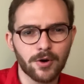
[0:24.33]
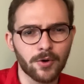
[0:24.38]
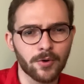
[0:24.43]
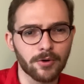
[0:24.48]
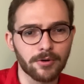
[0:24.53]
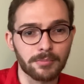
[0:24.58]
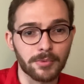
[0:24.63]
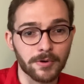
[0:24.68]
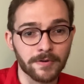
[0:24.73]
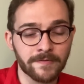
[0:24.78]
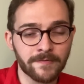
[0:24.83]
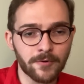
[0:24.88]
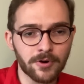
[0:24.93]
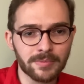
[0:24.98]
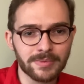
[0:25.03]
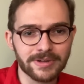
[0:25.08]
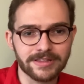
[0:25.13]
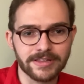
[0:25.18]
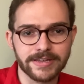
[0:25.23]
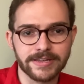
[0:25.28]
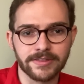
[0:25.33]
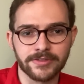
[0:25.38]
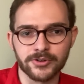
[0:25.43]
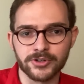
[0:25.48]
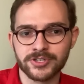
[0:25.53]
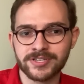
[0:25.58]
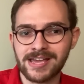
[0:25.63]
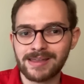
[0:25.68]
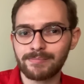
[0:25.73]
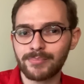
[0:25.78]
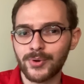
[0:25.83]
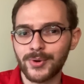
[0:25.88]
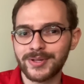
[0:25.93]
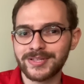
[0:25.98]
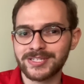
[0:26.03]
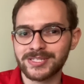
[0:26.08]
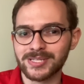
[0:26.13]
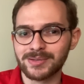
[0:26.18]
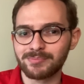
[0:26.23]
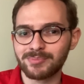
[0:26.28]
Or more formally, there's 10
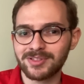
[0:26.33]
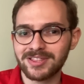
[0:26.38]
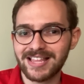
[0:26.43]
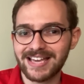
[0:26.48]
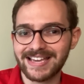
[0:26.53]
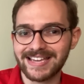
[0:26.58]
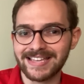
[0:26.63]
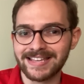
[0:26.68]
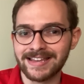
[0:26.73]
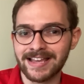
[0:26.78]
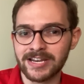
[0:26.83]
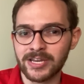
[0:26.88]
points in the plane,